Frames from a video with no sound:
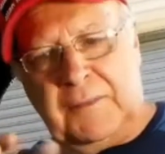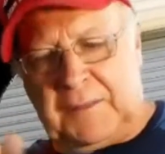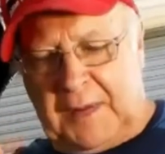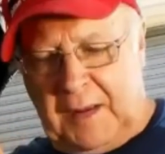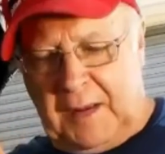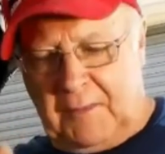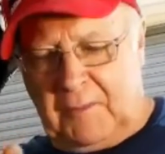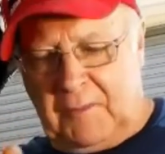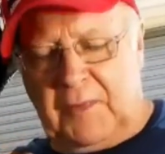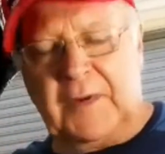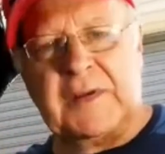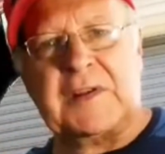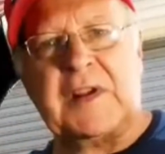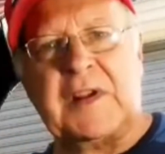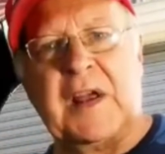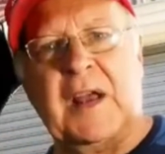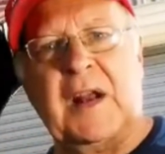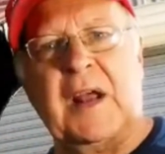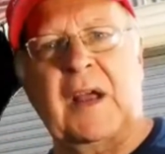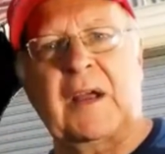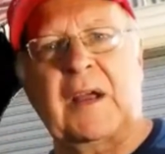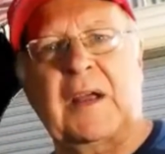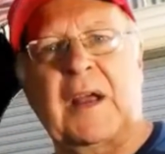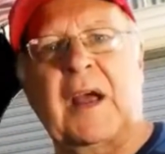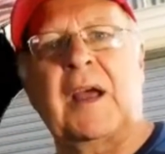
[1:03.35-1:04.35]
that works
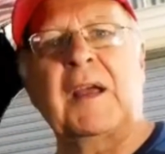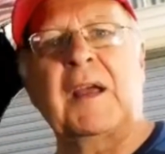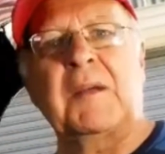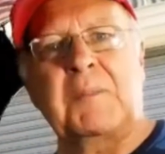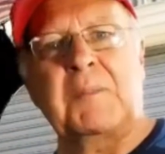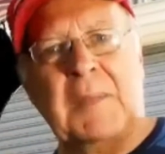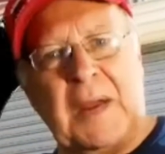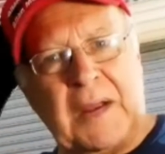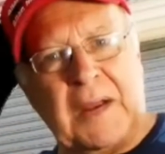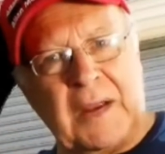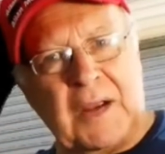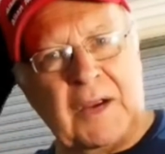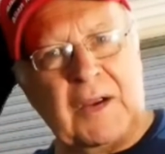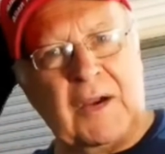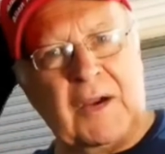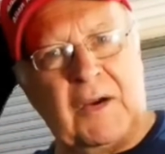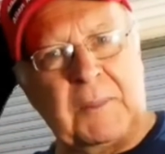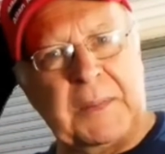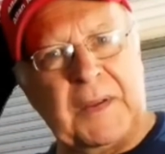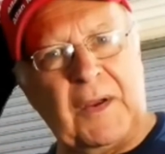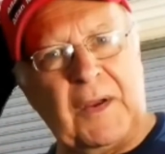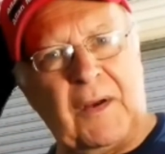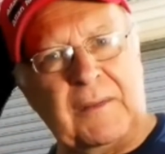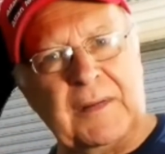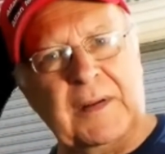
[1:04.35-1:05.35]
out okay, make a
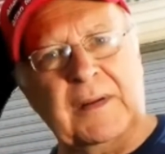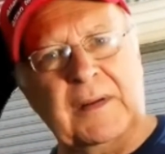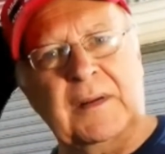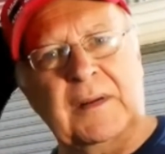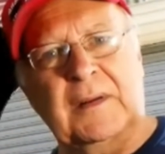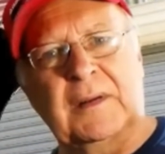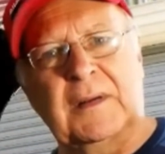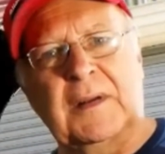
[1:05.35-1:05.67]
copy of it